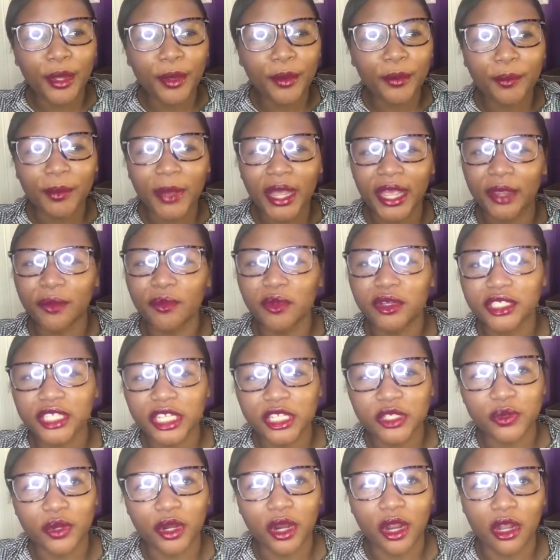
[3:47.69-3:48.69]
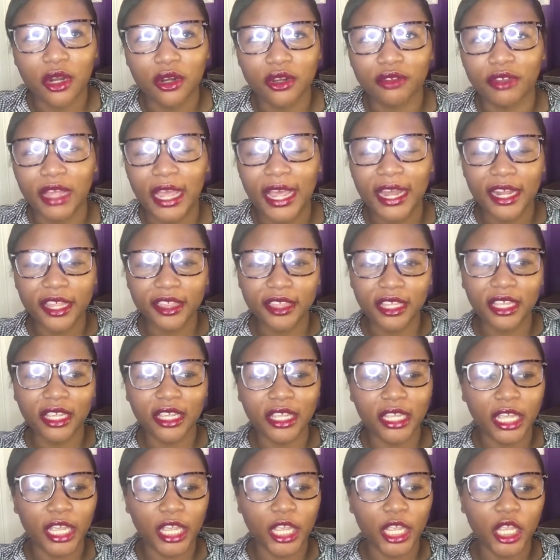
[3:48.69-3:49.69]
My emotions were all over, and I think
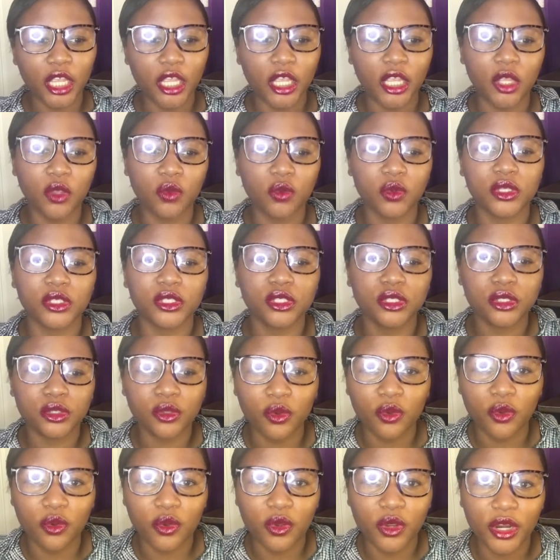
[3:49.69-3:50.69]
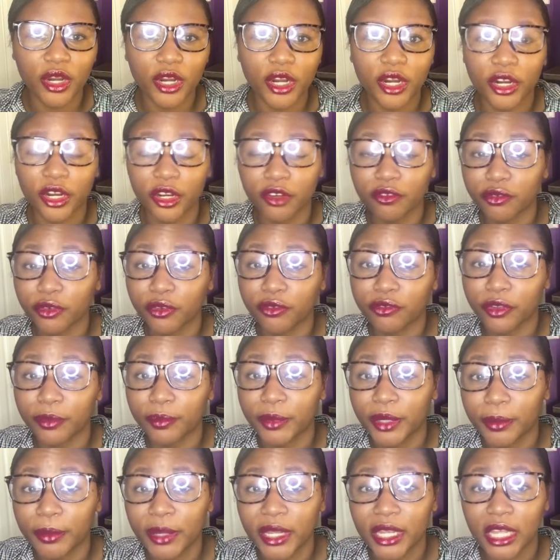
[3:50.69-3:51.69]
it was so hurtful for
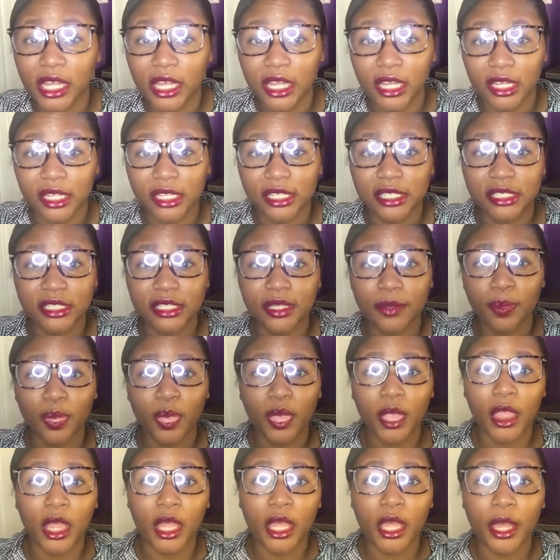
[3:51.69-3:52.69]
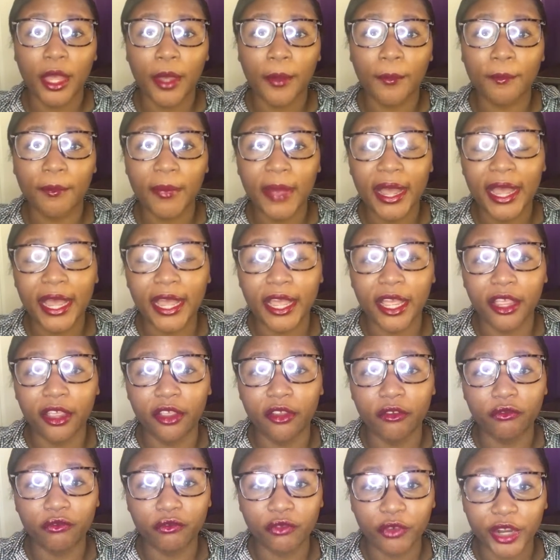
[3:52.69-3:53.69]
me because my
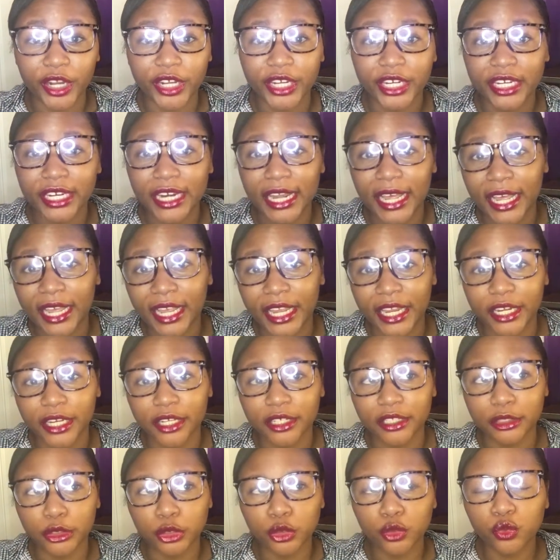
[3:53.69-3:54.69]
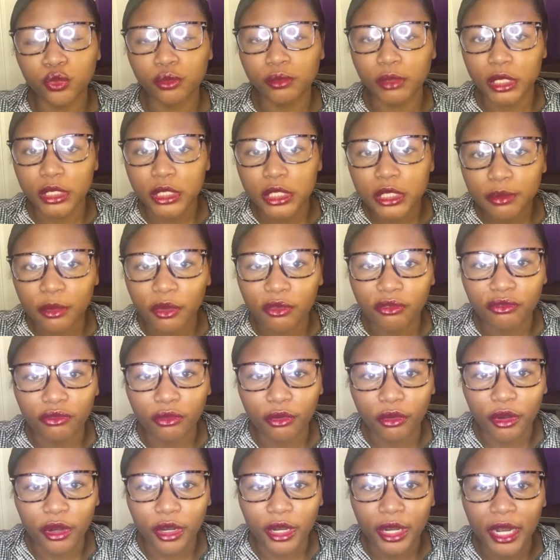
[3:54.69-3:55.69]
friend died 2 months
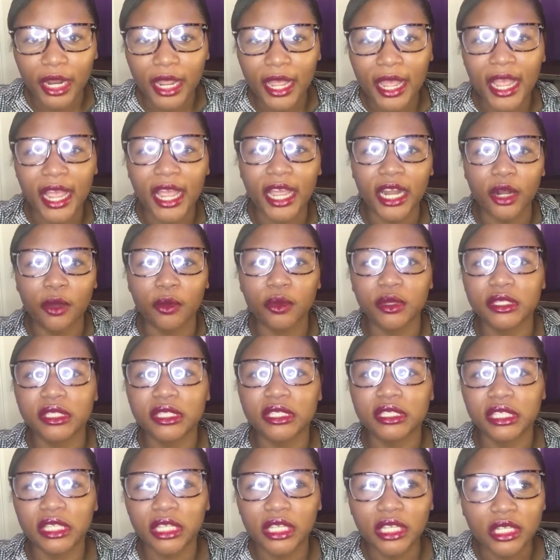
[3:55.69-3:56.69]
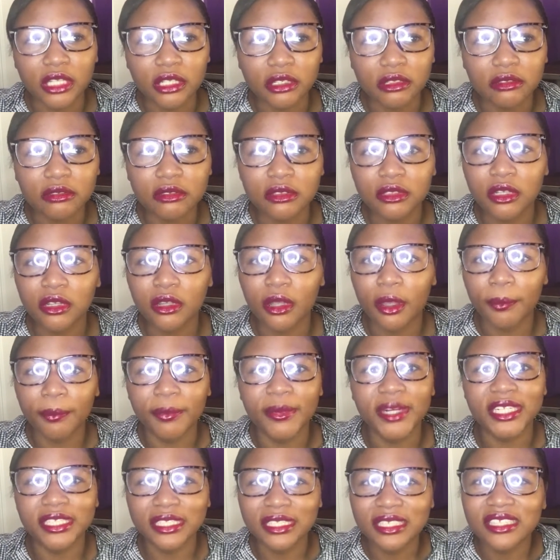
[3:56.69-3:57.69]
before, and I did
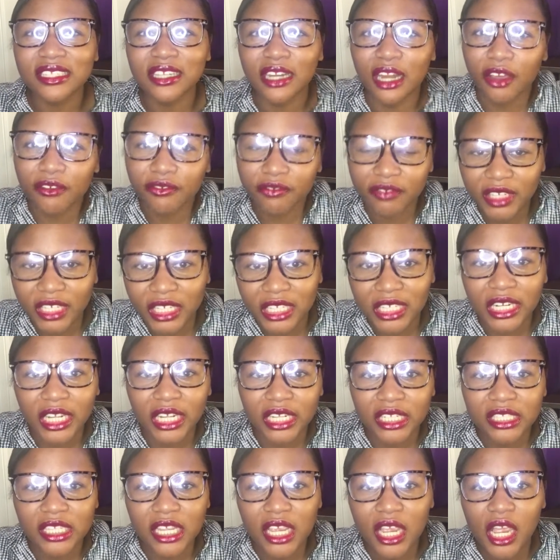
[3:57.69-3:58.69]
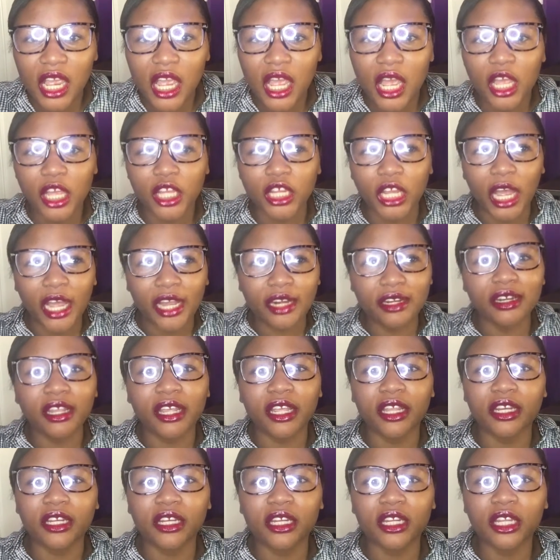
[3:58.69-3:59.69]
still feel that, and
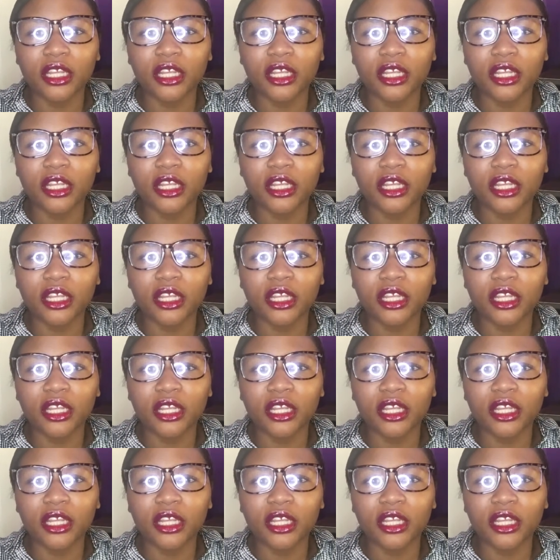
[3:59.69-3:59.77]
then